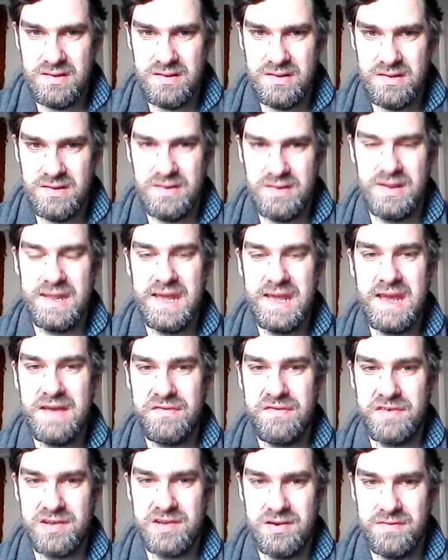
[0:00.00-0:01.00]
like they
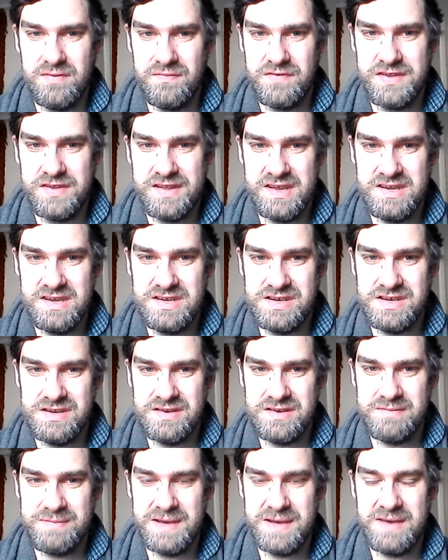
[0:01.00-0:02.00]
have a conversation
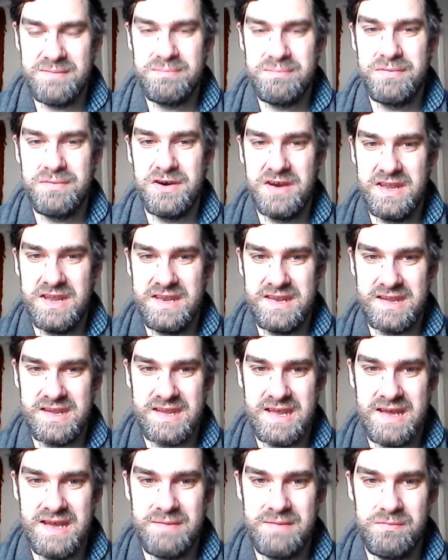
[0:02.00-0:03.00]
about buying the
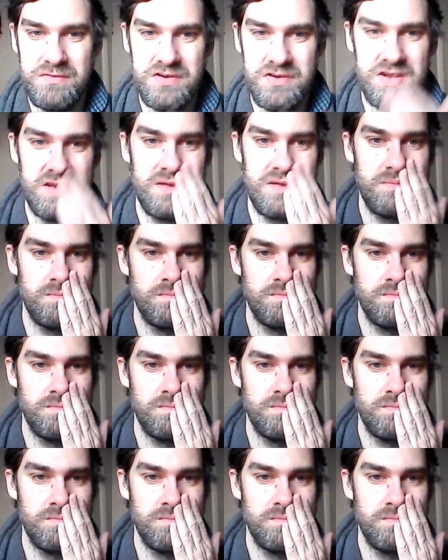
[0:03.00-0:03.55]
camera,